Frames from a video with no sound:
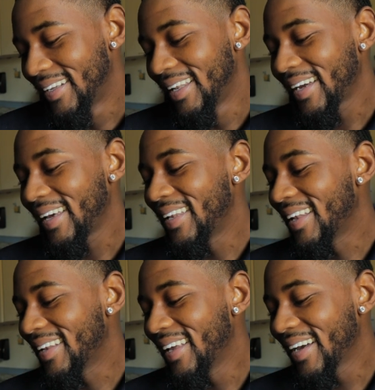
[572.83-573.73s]
Look
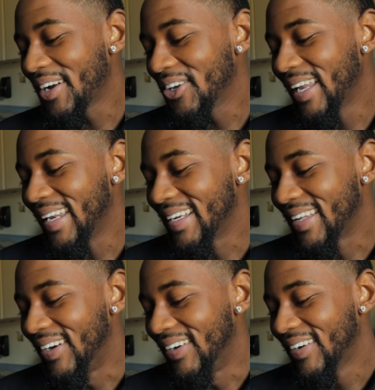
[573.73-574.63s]
at old Lennox,
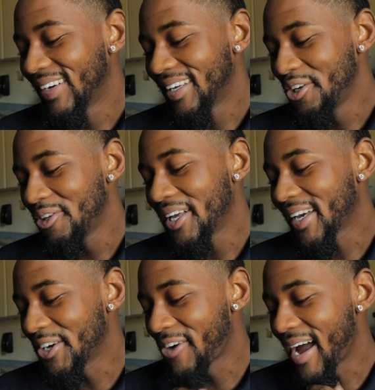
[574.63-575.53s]
though. You
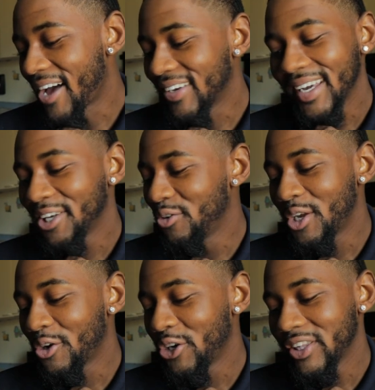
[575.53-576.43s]
looking around, nigga. You
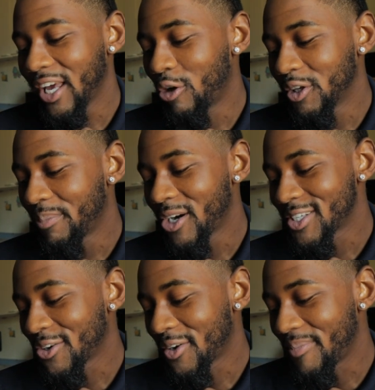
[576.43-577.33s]
know you're the only
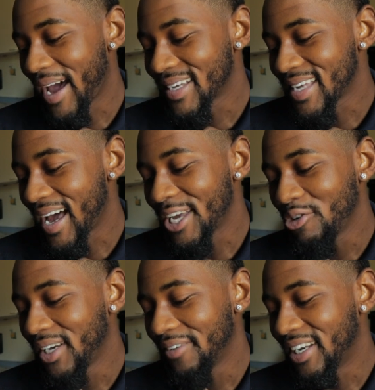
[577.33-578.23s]
person on the backside.
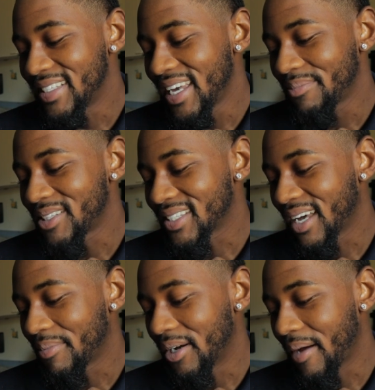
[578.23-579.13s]
You didn't even attempt to
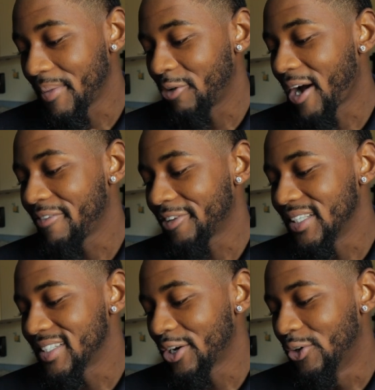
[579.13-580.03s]
step up. I mean,
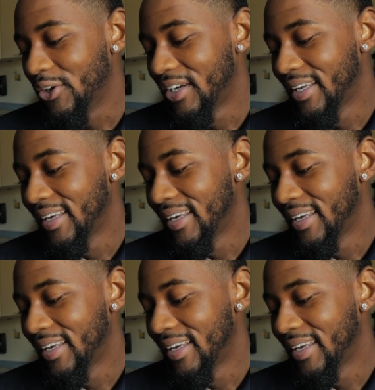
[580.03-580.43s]
rightfully so.